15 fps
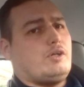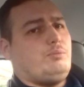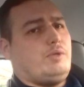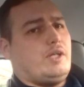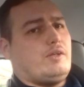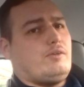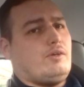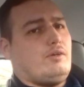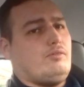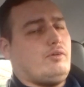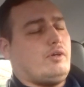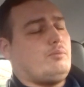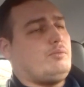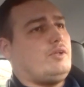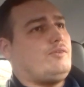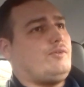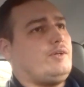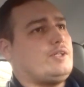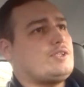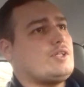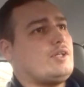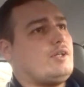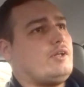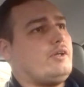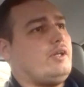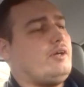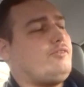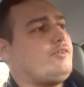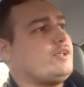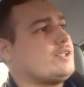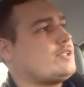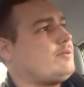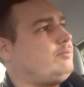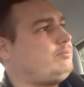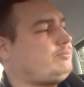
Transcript: a committed environmentalist and leftist.